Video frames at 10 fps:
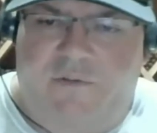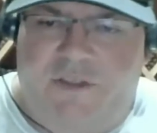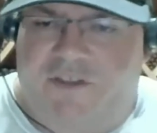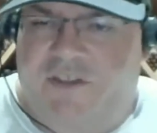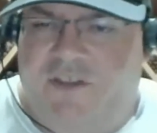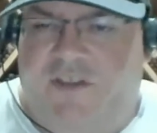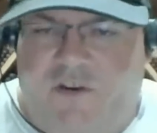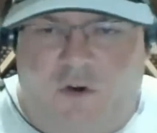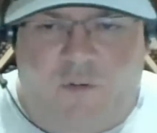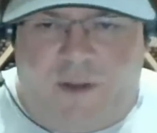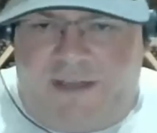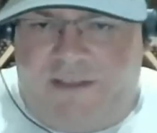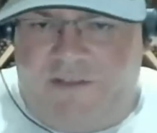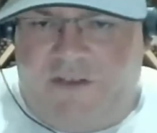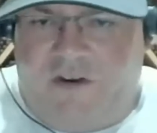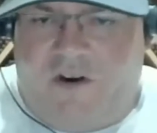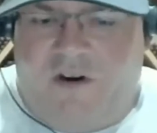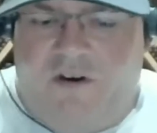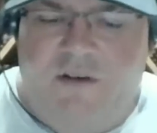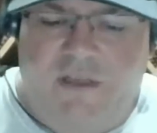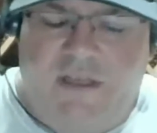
which is just a Cro-Magnon cigar.